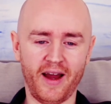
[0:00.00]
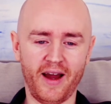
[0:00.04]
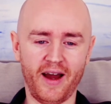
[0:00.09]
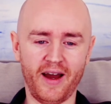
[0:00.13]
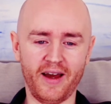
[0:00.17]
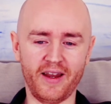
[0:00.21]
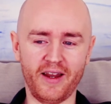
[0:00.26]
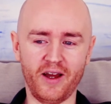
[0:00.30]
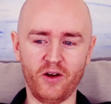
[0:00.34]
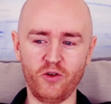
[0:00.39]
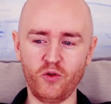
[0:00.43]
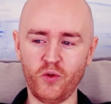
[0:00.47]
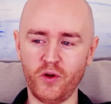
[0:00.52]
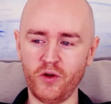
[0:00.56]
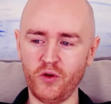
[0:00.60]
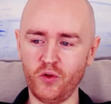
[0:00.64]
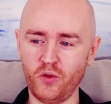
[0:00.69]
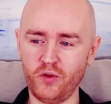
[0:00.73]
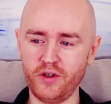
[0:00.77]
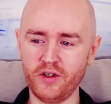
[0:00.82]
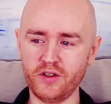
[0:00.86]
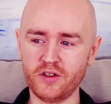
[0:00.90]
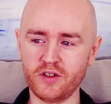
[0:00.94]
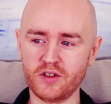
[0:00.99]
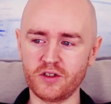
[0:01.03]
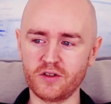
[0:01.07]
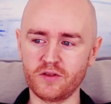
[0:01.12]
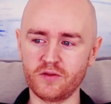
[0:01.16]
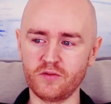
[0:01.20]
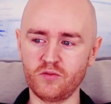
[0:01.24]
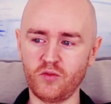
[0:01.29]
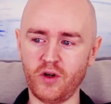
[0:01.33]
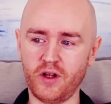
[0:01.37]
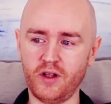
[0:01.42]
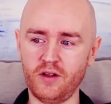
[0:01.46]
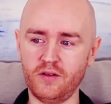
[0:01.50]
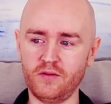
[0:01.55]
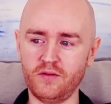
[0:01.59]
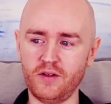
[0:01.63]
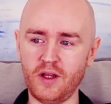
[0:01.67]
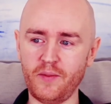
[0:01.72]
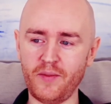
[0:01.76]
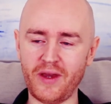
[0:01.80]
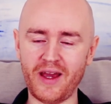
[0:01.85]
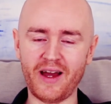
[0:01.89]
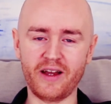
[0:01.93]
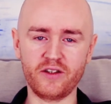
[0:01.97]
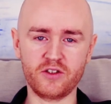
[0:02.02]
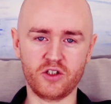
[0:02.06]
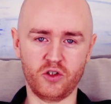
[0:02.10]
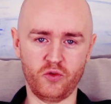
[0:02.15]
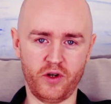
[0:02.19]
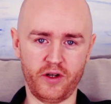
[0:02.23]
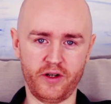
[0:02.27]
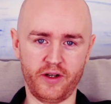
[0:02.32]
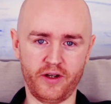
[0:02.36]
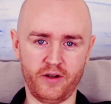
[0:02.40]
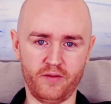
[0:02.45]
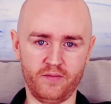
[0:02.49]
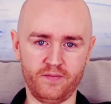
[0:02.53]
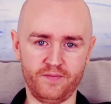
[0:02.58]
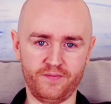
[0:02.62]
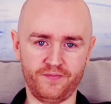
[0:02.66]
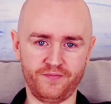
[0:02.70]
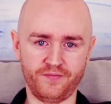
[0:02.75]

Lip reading: And how do I know this? Well, let me ask you right now.